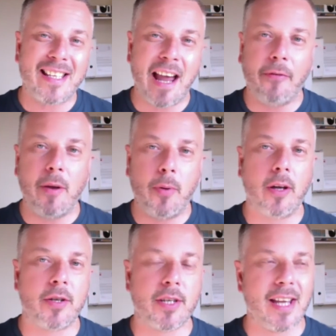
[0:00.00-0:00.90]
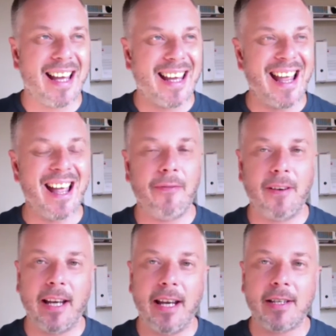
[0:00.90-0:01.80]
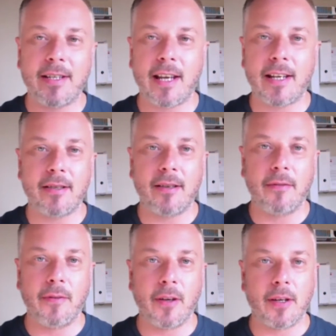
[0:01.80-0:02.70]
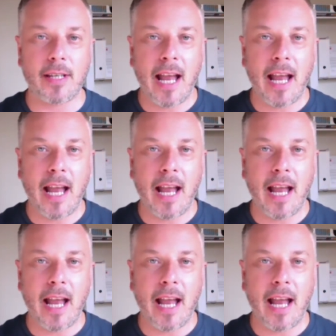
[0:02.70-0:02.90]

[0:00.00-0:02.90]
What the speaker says: every purchase carefully assessed first?